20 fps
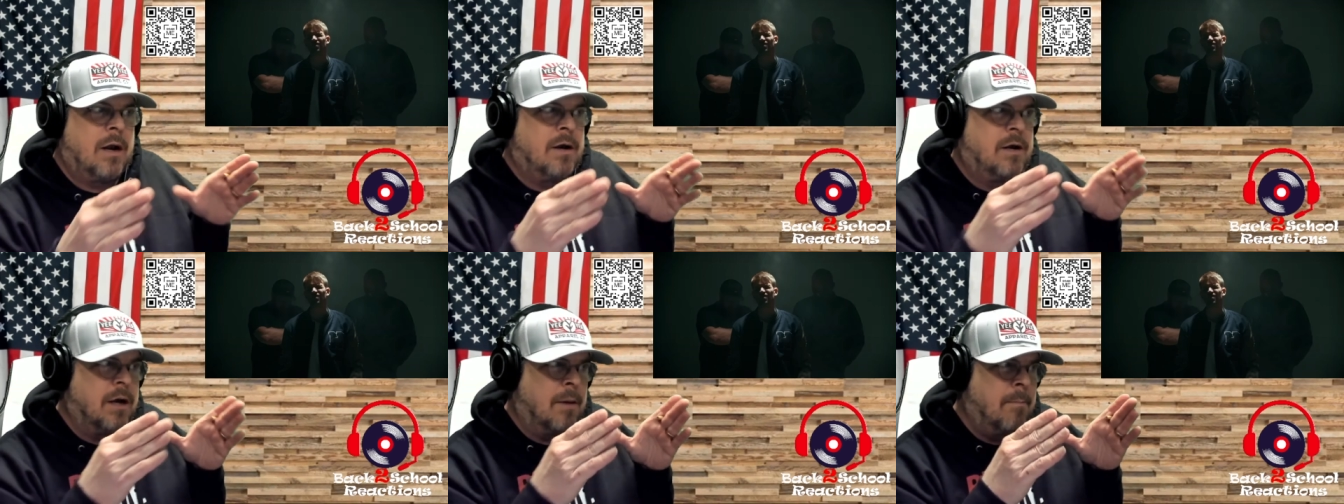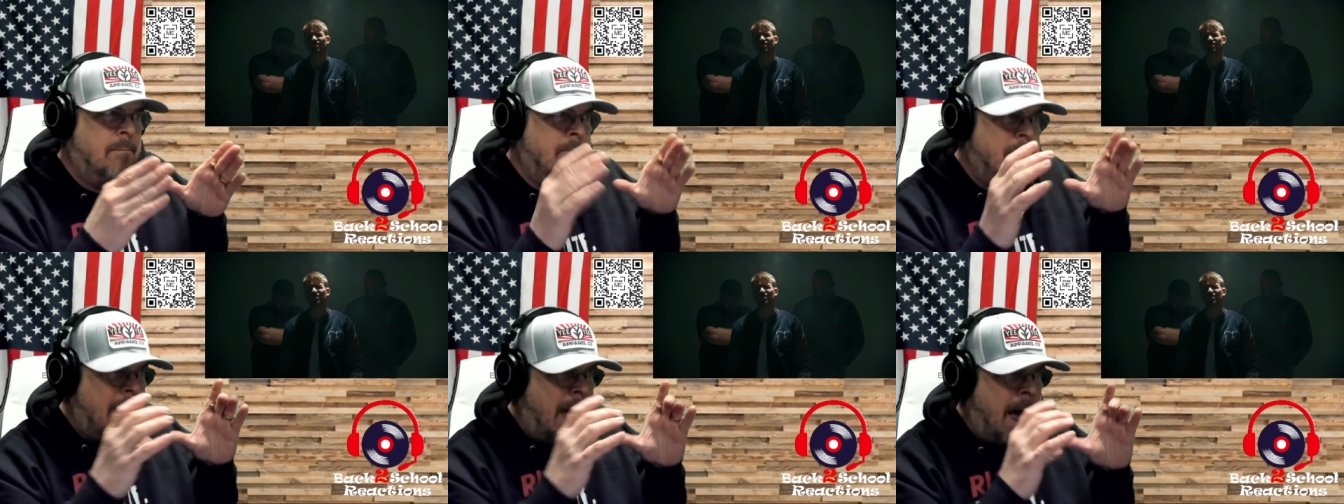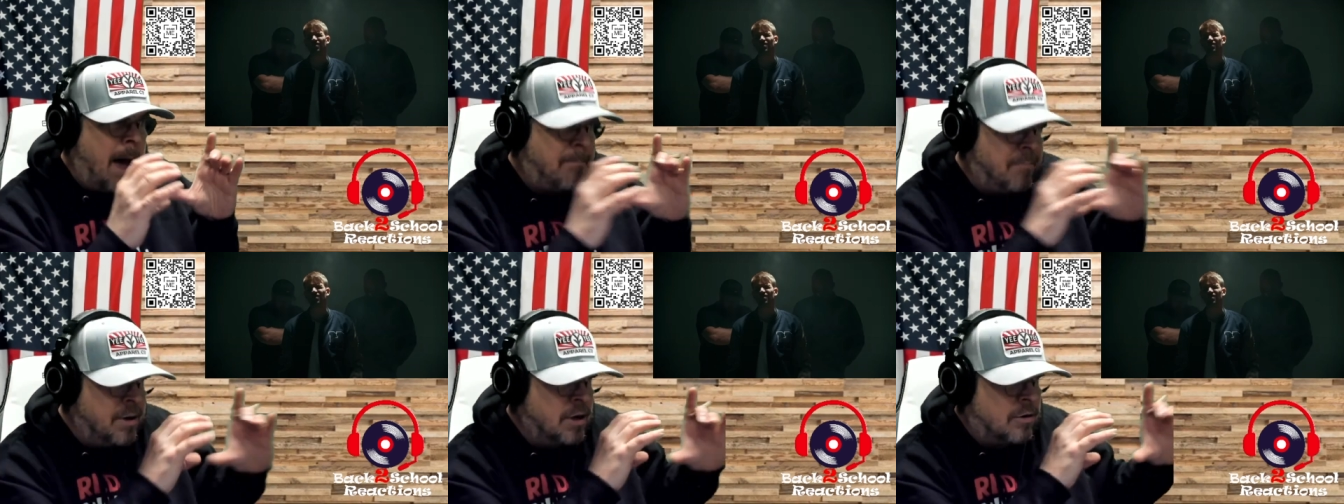to
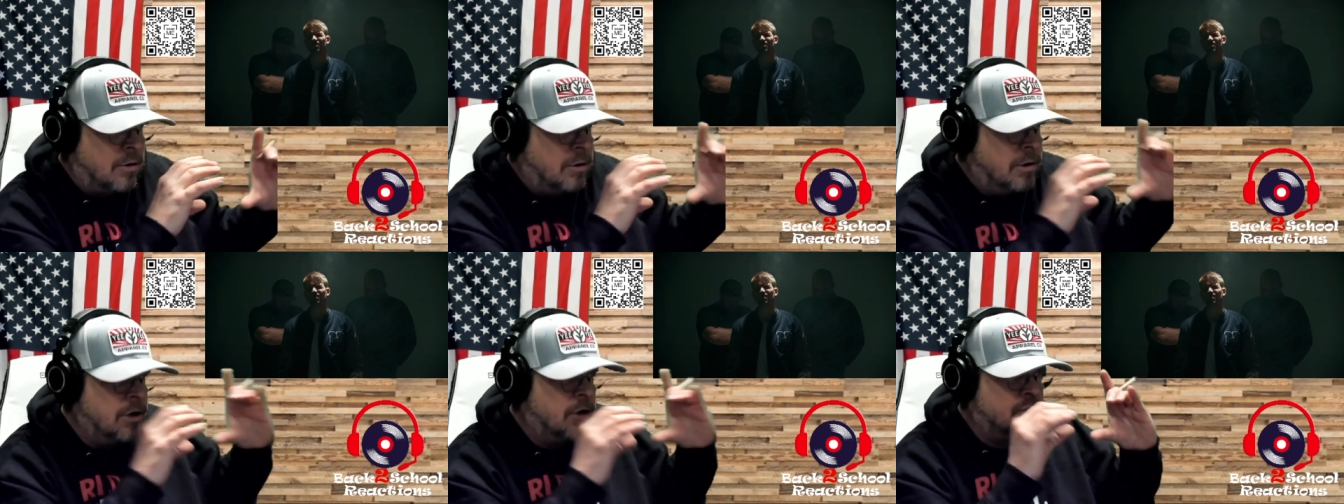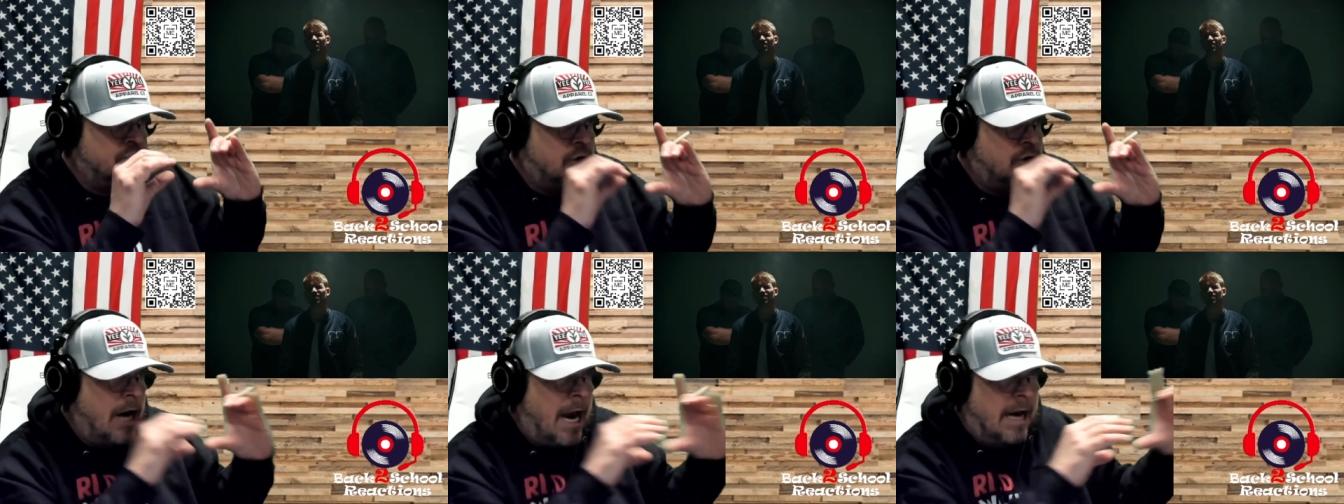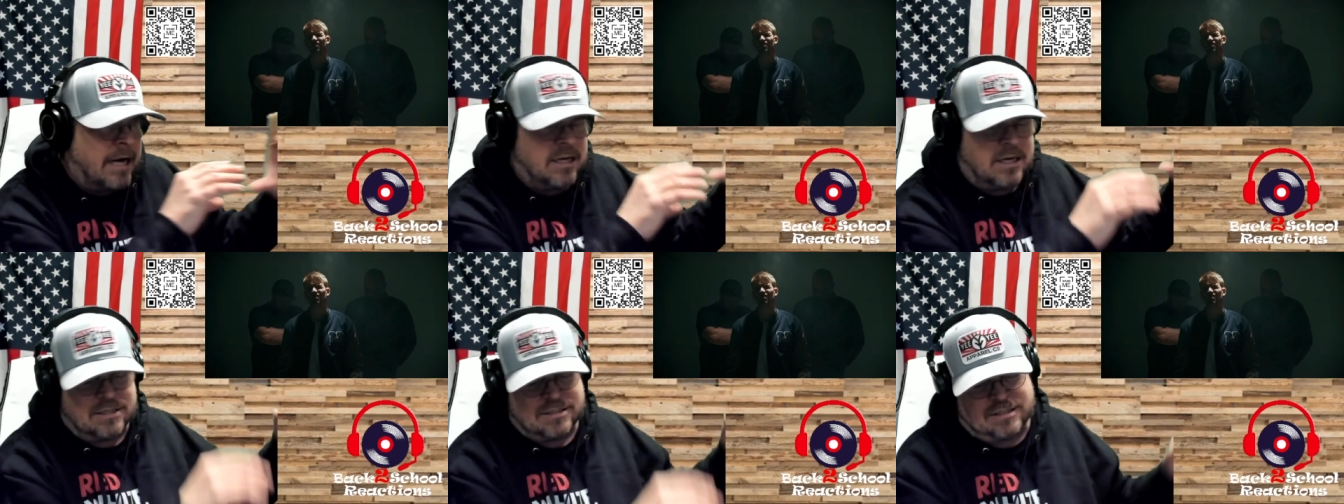map your, your
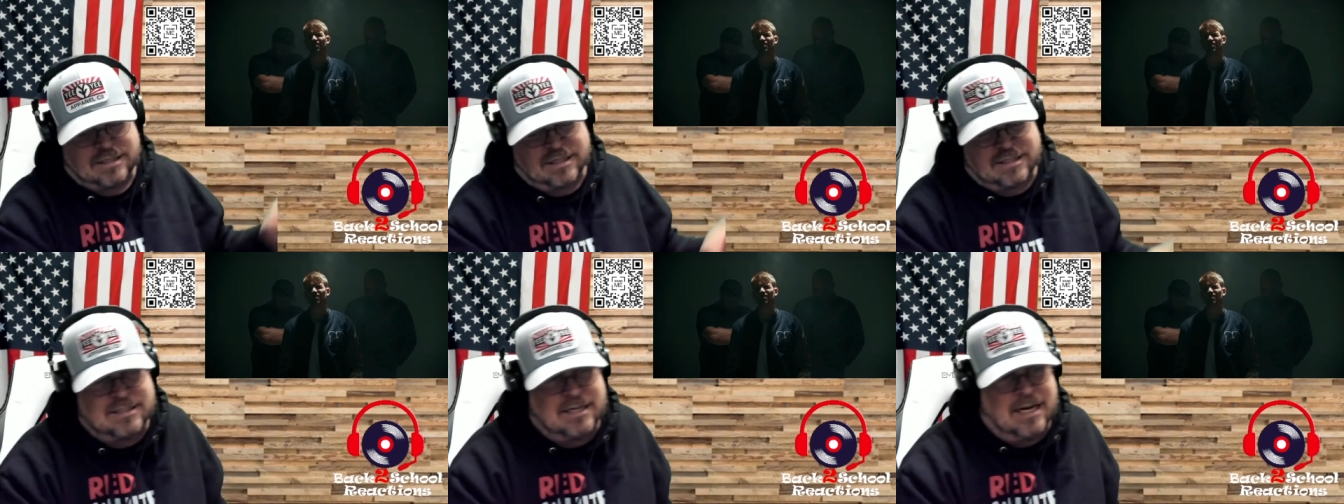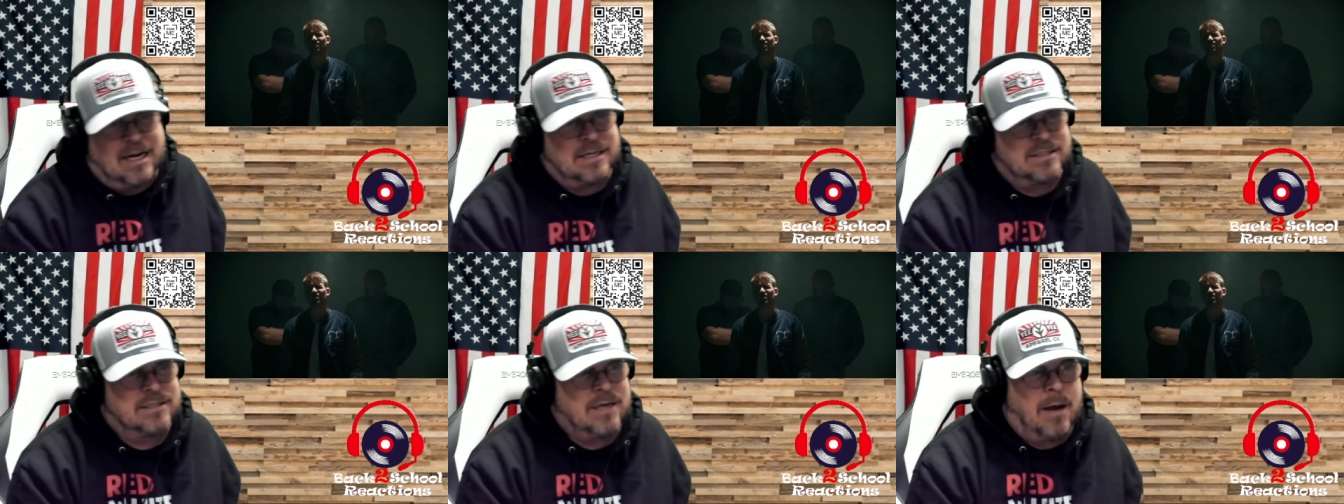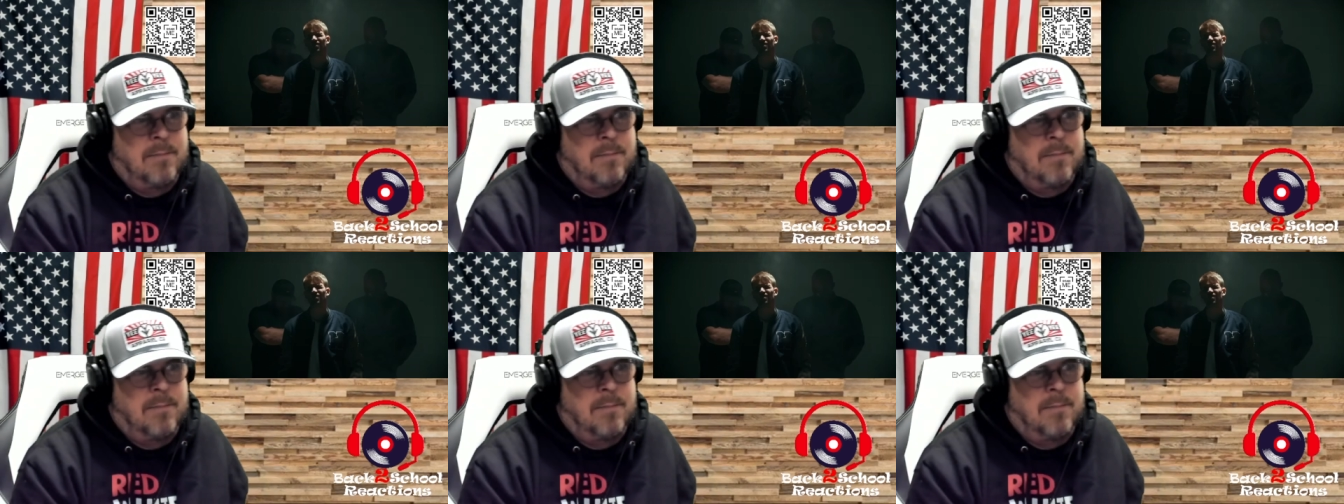track to success?